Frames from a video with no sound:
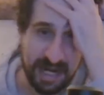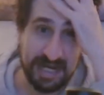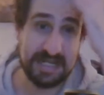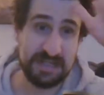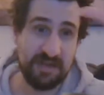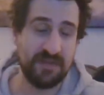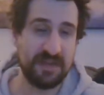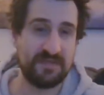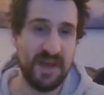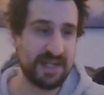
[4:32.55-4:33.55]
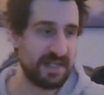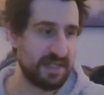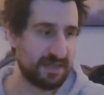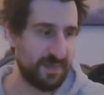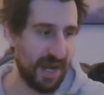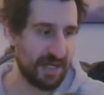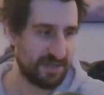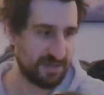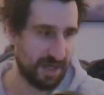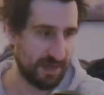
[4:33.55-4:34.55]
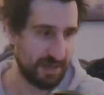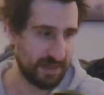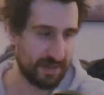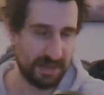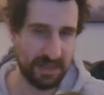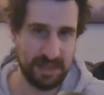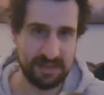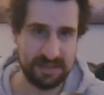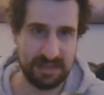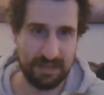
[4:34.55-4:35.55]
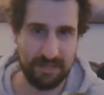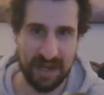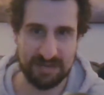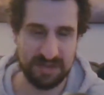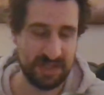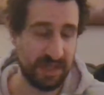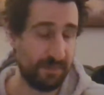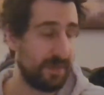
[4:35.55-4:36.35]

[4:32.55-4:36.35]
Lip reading: and this definitely affected this match with the later tonight match with